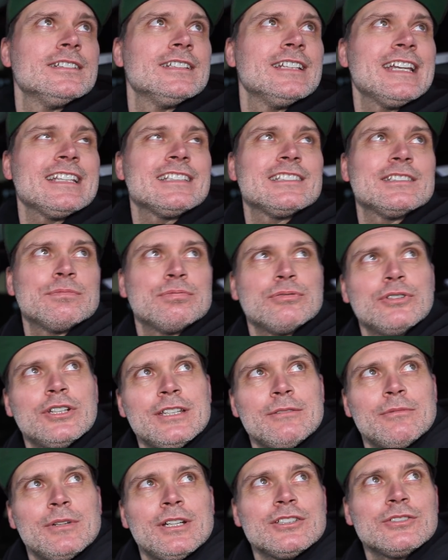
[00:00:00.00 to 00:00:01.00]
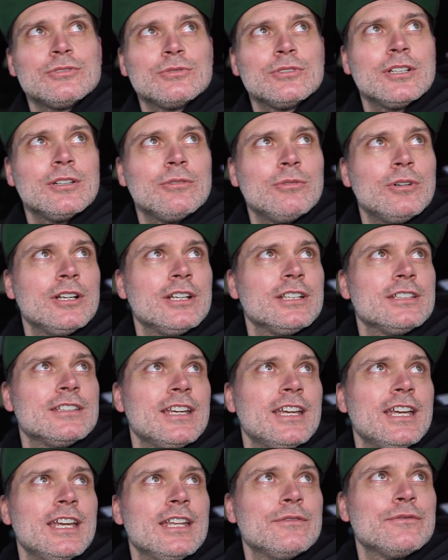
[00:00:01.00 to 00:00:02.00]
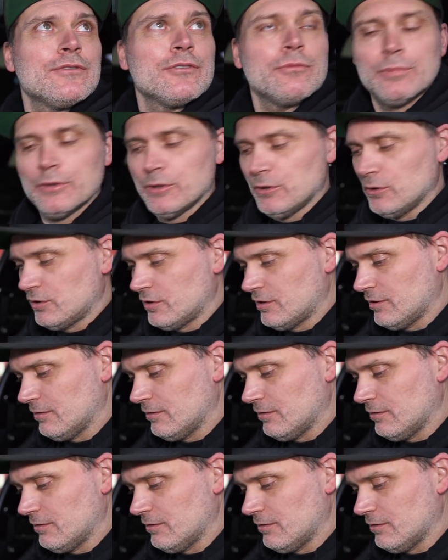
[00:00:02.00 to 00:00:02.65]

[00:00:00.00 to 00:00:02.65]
That's pretty much where I want it to end for boost.